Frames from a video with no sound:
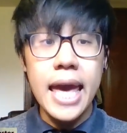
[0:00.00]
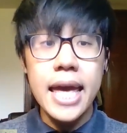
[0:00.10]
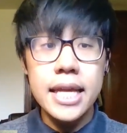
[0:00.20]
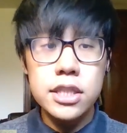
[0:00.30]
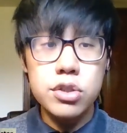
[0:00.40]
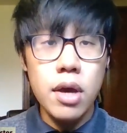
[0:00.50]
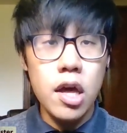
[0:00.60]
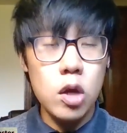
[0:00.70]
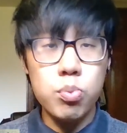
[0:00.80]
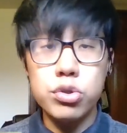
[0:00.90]
and to
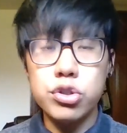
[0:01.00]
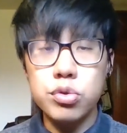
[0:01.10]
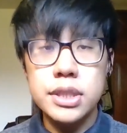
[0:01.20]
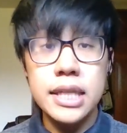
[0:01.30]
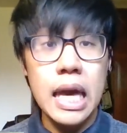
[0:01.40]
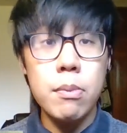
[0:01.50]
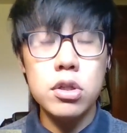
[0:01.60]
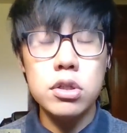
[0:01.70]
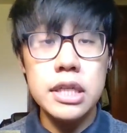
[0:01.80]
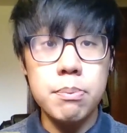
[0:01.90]
help reduce
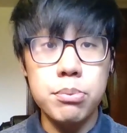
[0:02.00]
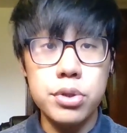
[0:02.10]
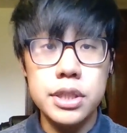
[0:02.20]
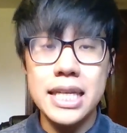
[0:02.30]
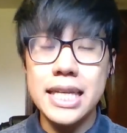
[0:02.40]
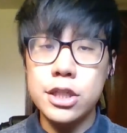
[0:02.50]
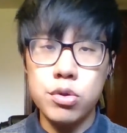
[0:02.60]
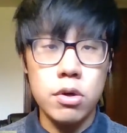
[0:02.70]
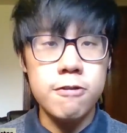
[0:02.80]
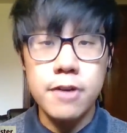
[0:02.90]
chemical input
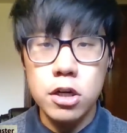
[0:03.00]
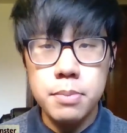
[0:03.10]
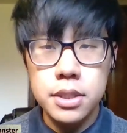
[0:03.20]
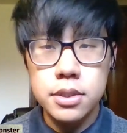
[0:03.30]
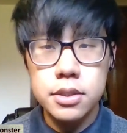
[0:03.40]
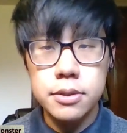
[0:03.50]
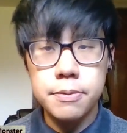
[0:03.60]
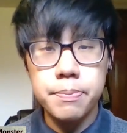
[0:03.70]
into our environment.